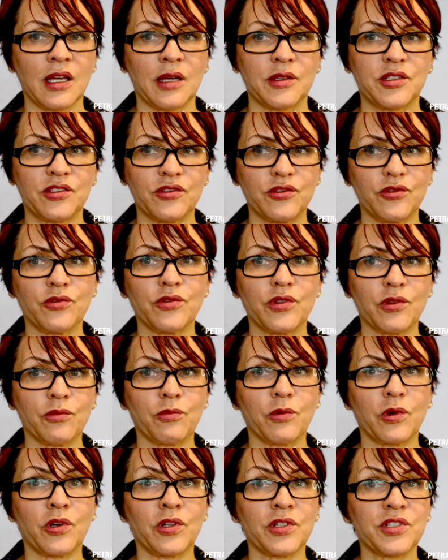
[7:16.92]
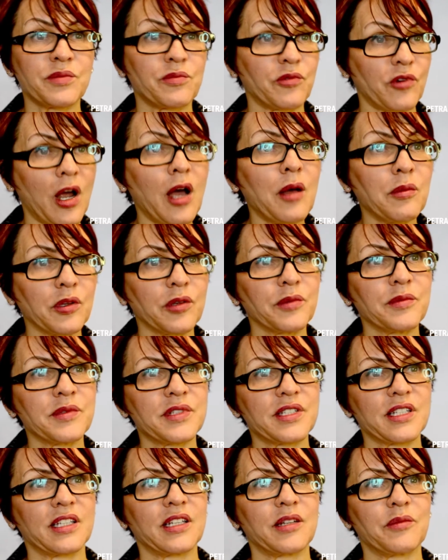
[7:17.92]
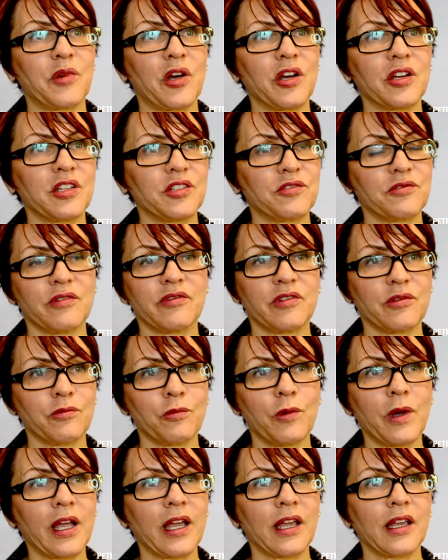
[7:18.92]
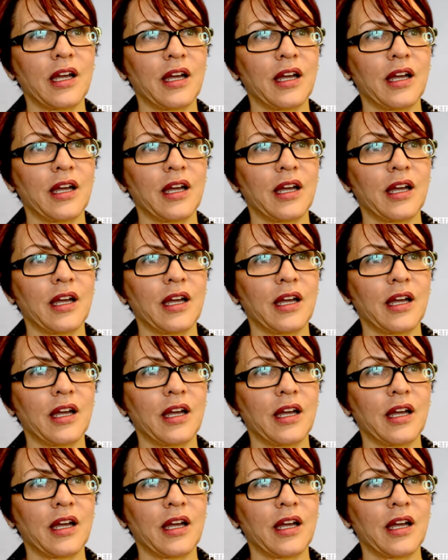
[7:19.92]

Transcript: to the world's problems in a market driven way,